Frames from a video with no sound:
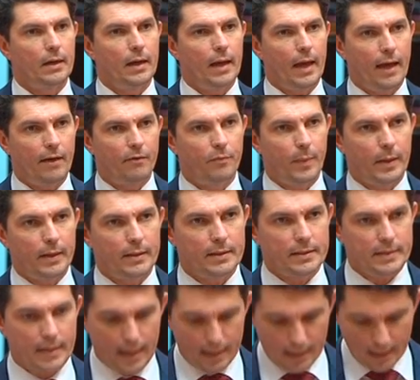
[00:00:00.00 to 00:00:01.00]
have been
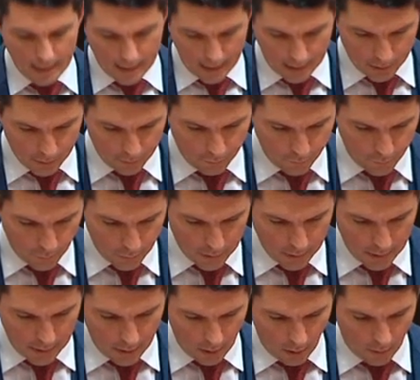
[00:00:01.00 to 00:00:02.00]
set at the foot
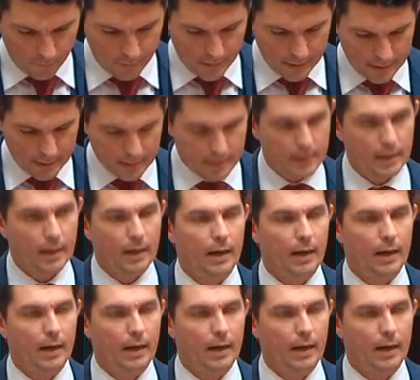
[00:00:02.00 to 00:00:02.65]
of this